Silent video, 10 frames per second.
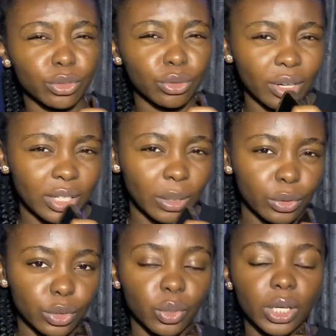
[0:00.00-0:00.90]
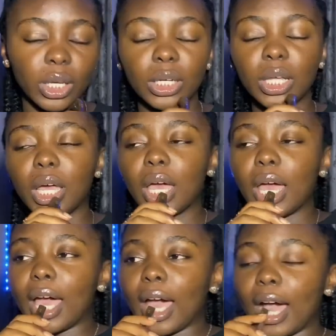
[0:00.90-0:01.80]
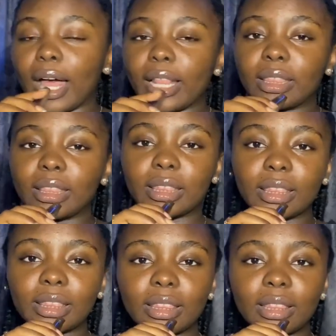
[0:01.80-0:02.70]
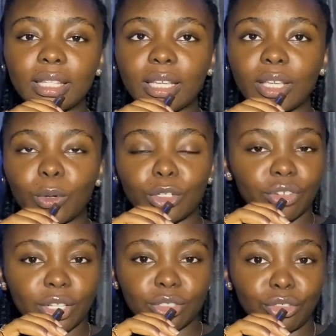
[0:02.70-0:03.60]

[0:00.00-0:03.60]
student that was talking, and he was trying to